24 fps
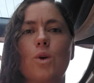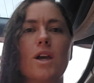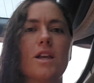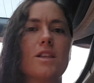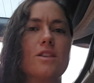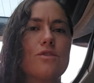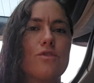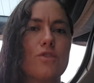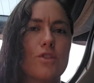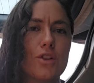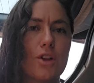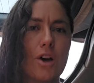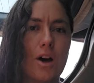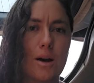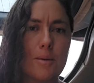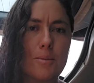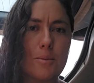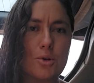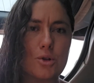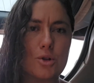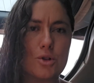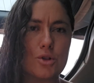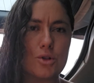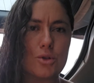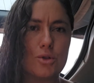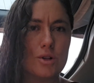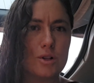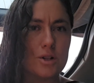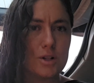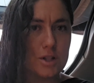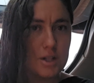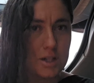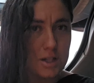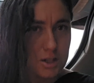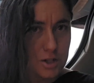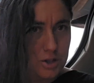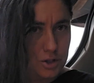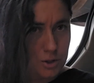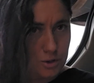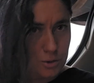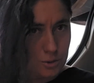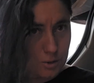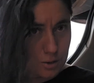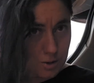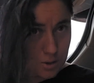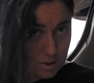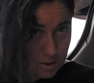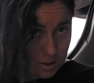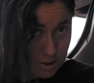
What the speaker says: waits for the opportunity to